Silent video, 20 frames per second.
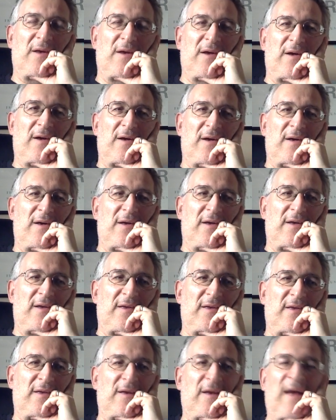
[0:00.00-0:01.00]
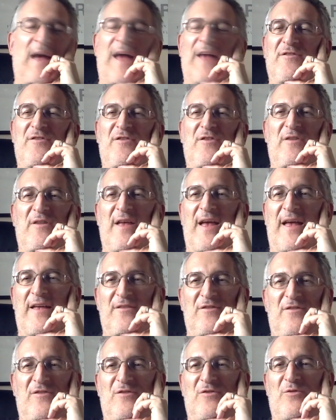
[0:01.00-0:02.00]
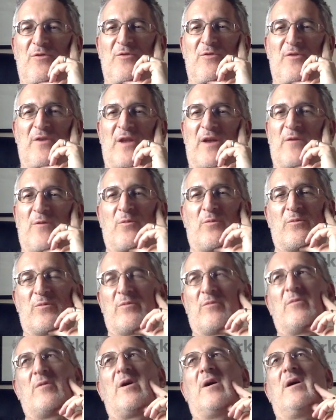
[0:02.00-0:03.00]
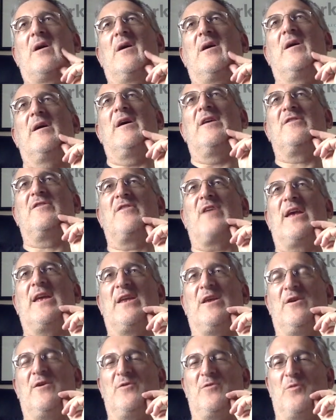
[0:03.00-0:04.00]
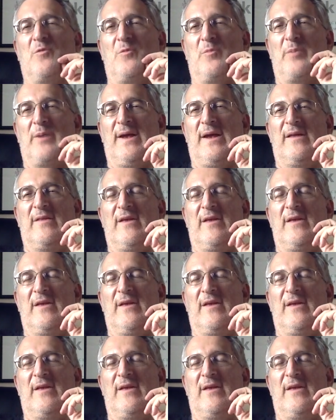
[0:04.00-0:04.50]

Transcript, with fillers: uh, as as sort of you know uh, estate youths will be.